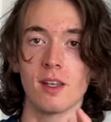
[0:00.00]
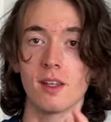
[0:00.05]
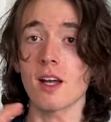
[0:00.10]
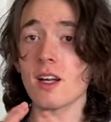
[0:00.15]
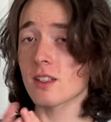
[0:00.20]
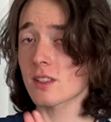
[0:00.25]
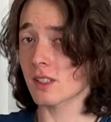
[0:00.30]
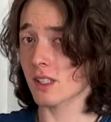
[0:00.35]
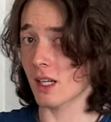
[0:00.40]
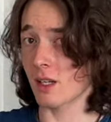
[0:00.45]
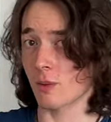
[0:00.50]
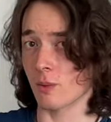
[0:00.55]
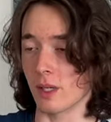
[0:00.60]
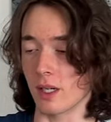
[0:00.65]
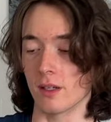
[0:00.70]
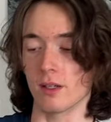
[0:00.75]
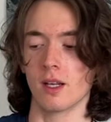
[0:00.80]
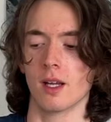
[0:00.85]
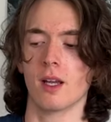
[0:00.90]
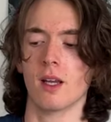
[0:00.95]
That's kind of
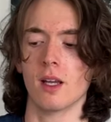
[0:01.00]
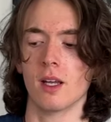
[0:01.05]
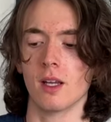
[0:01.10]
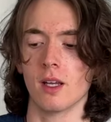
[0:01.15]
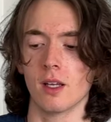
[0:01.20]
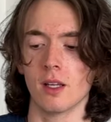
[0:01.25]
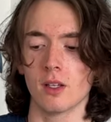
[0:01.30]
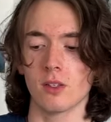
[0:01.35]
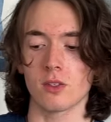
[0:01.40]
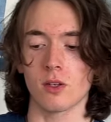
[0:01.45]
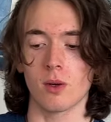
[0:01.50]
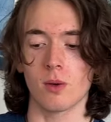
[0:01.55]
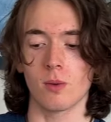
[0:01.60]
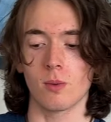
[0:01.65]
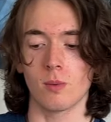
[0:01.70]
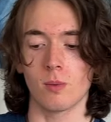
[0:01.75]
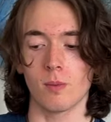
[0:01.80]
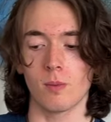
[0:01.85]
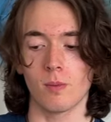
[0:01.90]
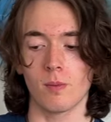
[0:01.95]
weird.
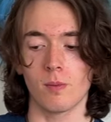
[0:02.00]
So